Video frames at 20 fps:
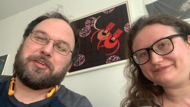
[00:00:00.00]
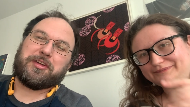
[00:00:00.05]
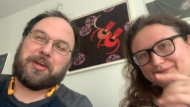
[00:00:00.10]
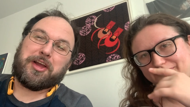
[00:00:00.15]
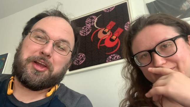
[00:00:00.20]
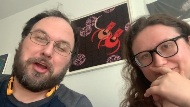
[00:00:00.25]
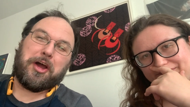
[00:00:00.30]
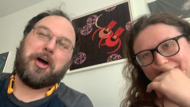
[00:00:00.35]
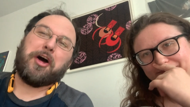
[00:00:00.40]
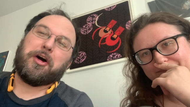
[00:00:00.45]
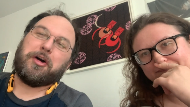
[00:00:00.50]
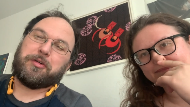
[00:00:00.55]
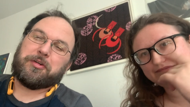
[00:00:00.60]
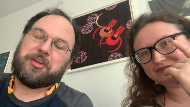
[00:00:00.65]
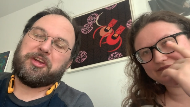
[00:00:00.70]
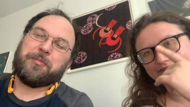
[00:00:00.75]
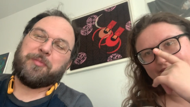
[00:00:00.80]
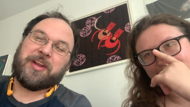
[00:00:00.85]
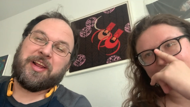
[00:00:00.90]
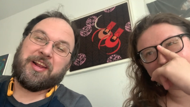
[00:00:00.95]
Speaker 1: like oh, okay,
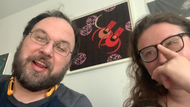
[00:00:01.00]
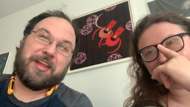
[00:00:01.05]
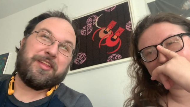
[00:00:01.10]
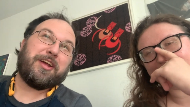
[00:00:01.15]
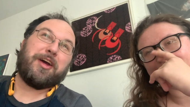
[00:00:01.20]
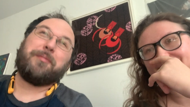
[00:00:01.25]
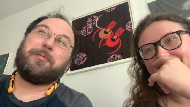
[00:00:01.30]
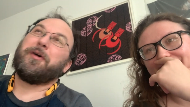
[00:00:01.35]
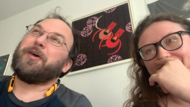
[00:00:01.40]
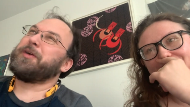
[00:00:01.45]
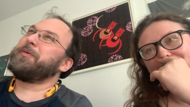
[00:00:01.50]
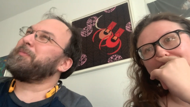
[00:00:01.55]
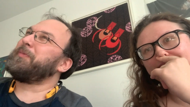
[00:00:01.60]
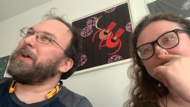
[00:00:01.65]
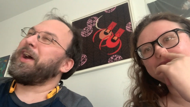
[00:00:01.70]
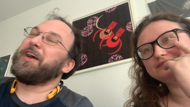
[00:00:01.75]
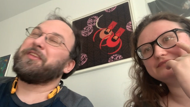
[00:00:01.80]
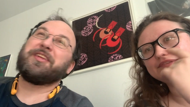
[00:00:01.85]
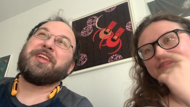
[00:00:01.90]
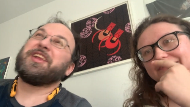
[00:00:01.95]
but then they start pulling
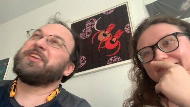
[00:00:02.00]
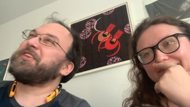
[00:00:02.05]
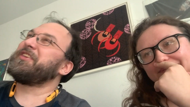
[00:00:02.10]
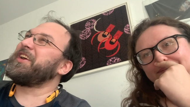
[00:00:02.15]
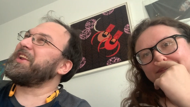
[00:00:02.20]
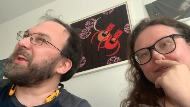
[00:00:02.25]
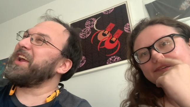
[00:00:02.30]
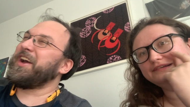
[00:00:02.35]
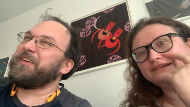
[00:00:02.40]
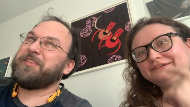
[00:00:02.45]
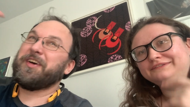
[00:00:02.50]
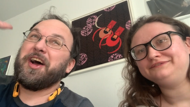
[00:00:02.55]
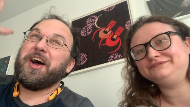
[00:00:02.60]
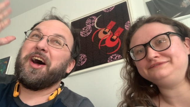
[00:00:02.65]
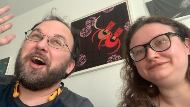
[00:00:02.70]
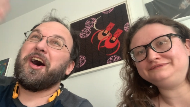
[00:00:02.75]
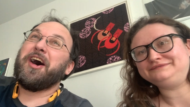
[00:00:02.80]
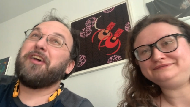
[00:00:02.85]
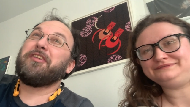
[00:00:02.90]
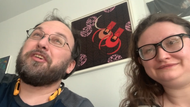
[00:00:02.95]
blasts and they turn out they have
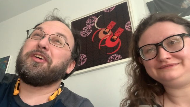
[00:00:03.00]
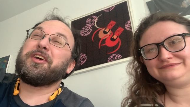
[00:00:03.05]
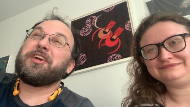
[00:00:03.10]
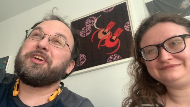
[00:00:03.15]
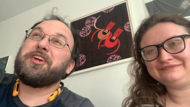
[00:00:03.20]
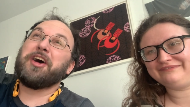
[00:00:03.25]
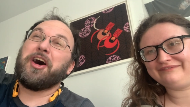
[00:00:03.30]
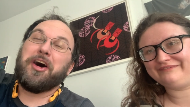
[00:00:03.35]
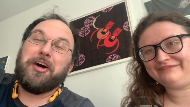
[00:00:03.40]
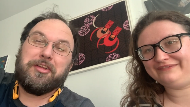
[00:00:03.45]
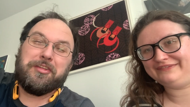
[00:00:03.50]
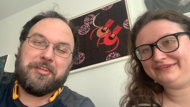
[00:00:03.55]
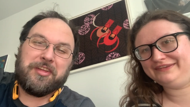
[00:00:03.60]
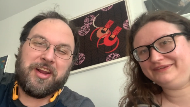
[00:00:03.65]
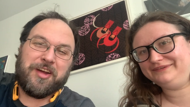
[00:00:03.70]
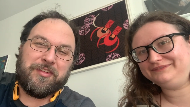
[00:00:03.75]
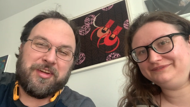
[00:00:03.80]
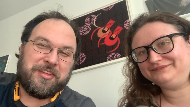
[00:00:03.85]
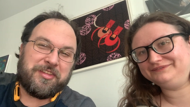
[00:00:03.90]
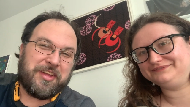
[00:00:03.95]
other guns and
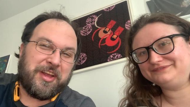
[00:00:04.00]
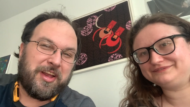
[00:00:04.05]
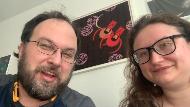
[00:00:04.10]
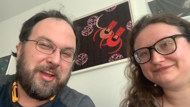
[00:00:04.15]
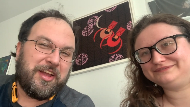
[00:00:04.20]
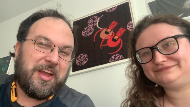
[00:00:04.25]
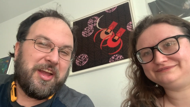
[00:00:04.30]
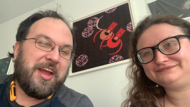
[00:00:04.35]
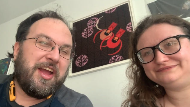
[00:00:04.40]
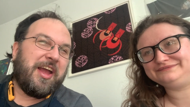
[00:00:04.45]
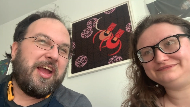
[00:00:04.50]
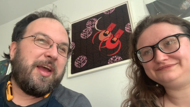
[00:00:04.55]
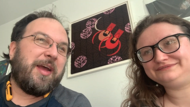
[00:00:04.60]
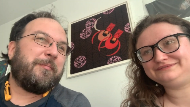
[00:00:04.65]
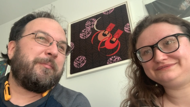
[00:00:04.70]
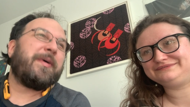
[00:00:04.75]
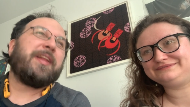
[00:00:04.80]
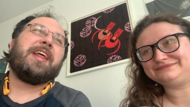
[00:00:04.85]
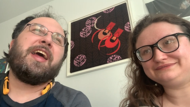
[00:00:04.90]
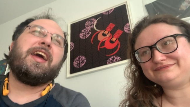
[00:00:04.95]
everything.
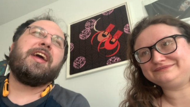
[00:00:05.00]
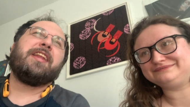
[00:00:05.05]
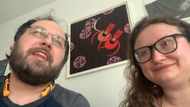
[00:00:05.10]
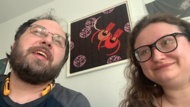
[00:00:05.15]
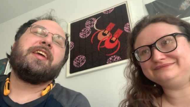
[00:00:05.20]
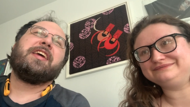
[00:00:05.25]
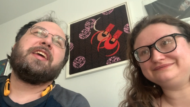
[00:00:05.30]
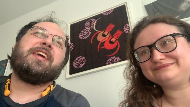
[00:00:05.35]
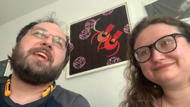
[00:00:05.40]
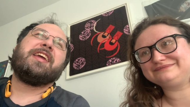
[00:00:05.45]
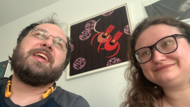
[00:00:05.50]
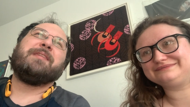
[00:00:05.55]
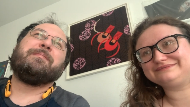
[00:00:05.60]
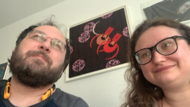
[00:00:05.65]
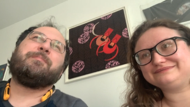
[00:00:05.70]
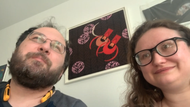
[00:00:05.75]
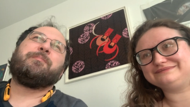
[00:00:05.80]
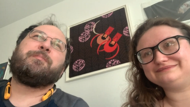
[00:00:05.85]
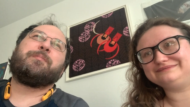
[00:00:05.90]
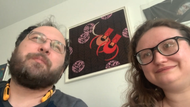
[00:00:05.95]
But then he
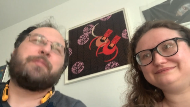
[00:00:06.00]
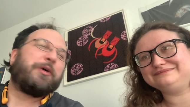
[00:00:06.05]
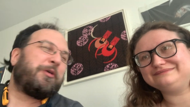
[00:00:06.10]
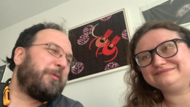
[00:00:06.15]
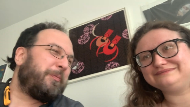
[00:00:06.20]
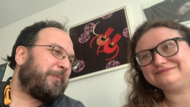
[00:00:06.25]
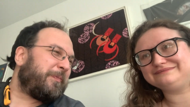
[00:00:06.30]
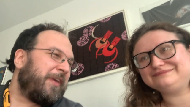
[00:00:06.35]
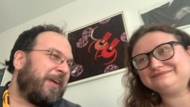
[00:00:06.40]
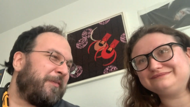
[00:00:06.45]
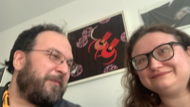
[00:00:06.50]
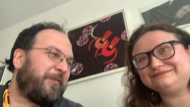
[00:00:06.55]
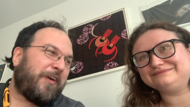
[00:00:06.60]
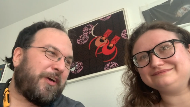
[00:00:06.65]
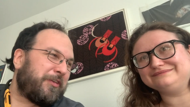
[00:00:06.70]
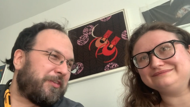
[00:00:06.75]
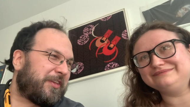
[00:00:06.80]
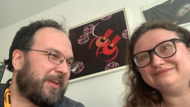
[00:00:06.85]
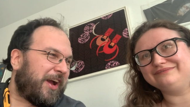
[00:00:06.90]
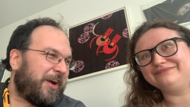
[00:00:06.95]
poop and
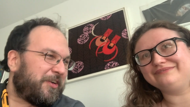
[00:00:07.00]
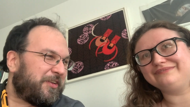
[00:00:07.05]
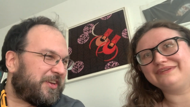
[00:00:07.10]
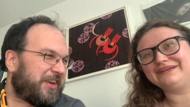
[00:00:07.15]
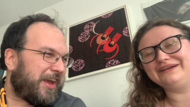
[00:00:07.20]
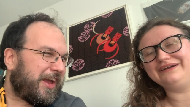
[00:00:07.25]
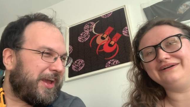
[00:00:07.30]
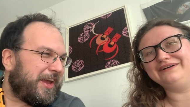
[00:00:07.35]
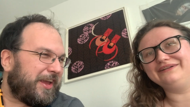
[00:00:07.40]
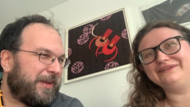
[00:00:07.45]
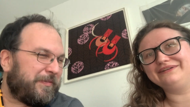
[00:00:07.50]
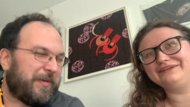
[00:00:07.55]
farts out a,